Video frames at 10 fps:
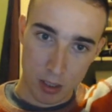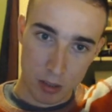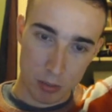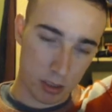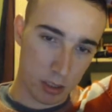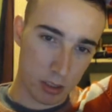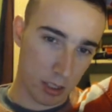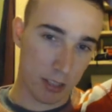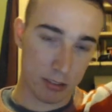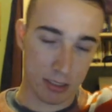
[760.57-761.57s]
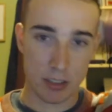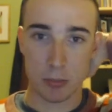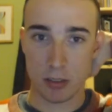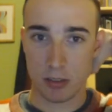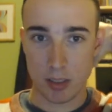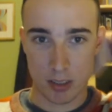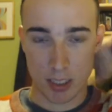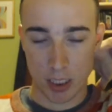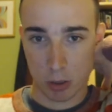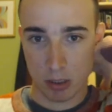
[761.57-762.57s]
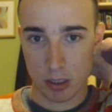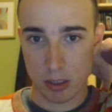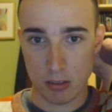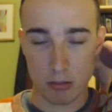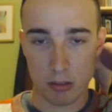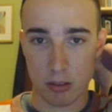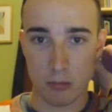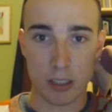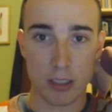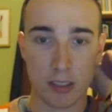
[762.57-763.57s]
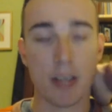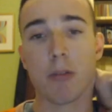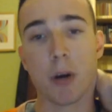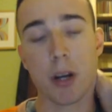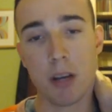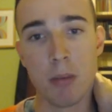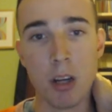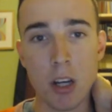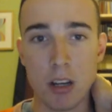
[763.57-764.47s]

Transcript: But Carlsen demonstrates it's actually very safe for him,